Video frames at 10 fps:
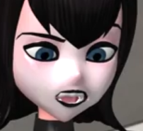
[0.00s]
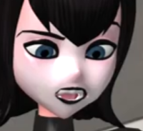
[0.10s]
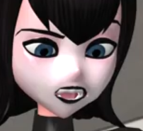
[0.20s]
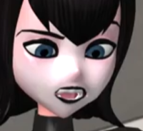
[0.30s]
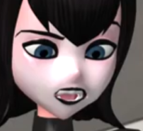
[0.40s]

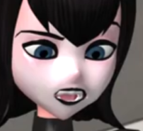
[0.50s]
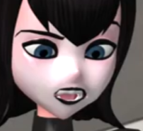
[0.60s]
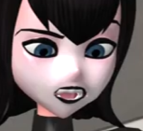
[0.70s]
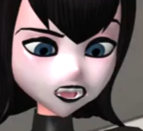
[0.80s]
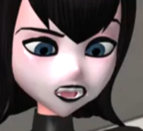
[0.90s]
Did you
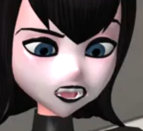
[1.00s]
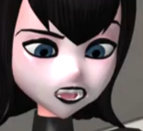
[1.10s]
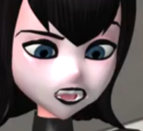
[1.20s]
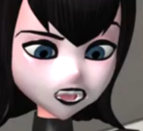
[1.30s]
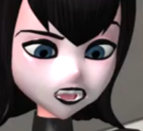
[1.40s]
really need
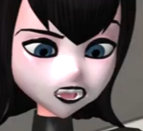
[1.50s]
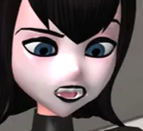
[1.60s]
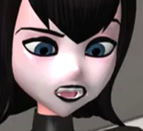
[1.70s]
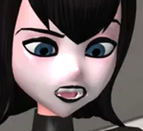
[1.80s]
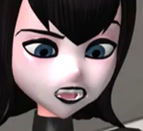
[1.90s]
to add the
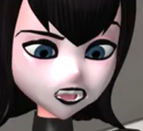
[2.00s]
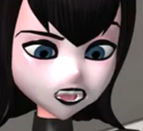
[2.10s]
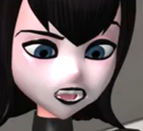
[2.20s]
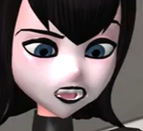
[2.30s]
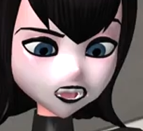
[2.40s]

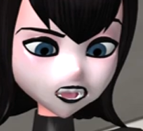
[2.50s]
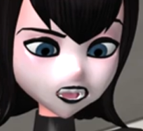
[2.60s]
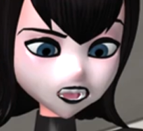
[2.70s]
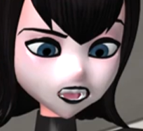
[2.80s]
kinky part?